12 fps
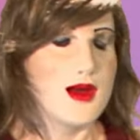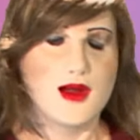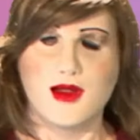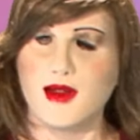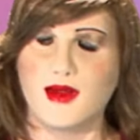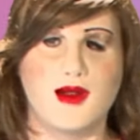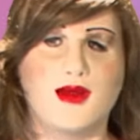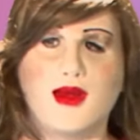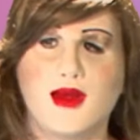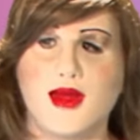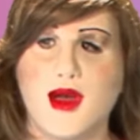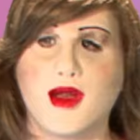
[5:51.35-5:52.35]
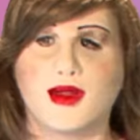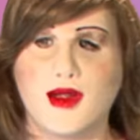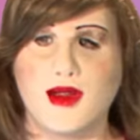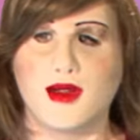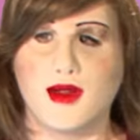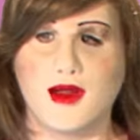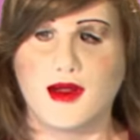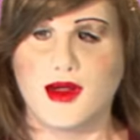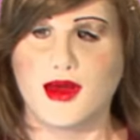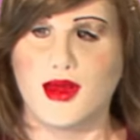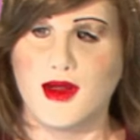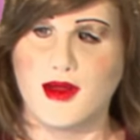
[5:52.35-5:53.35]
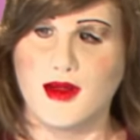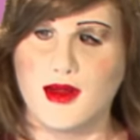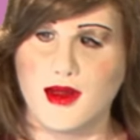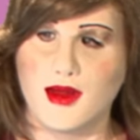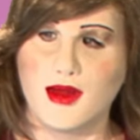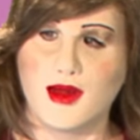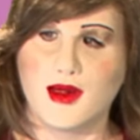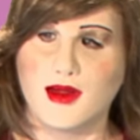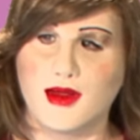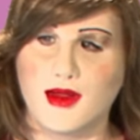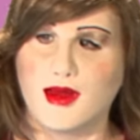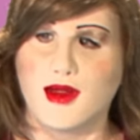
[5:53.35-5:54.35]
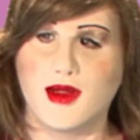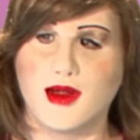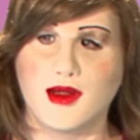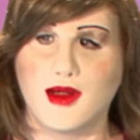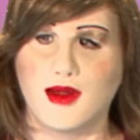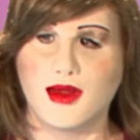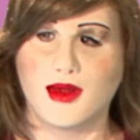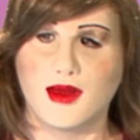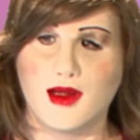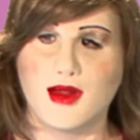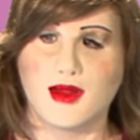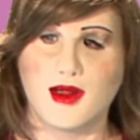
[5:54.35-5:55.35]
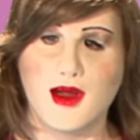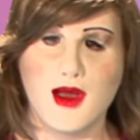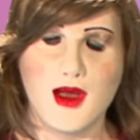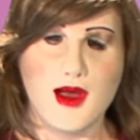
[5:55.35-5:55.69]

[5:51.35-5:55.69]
Yeah, and they don't have to be masked either. They could just be, wearing civilian clothes or whatever.